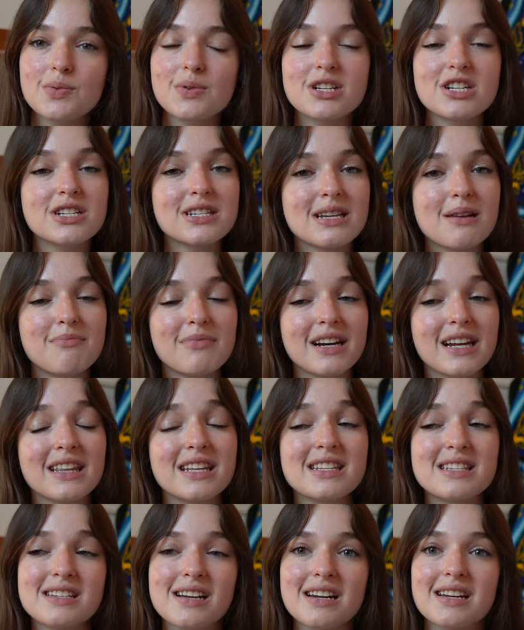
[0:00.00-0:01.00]
which is somebody
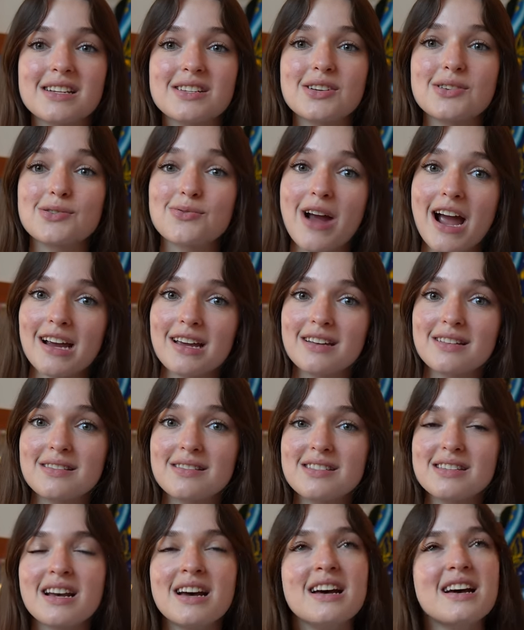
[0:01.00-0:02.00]
that studies
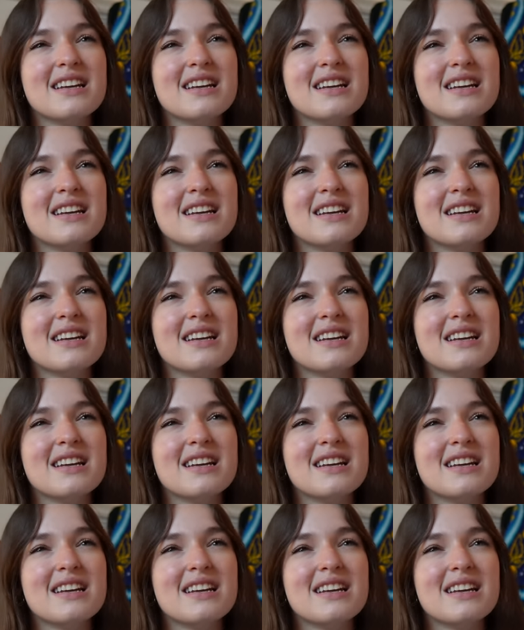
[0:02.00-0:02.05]
dragons.